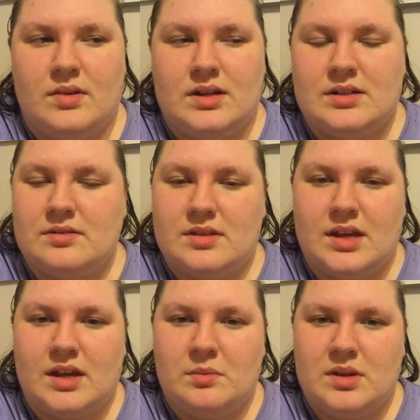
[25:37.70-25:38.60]
I don't
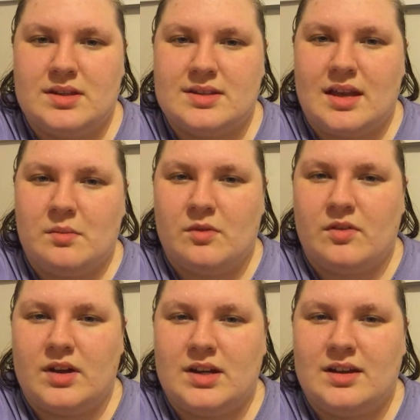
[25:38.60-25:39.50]
think I'd be the same
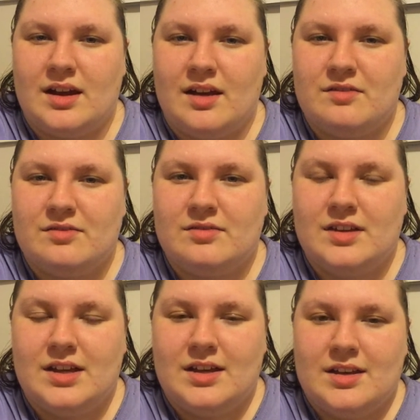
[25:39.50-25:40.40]
if I didn't have
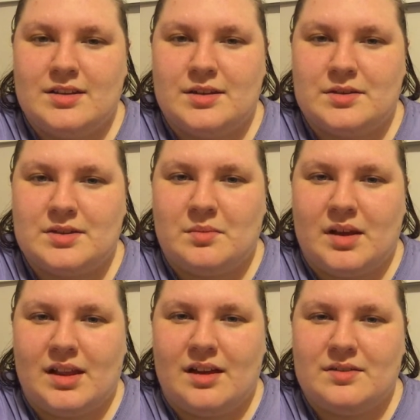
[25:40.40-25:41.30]
those in
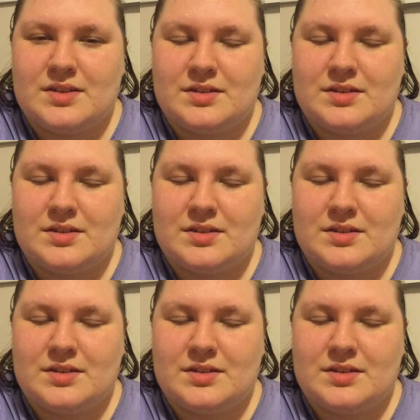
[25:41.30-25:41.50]
my life.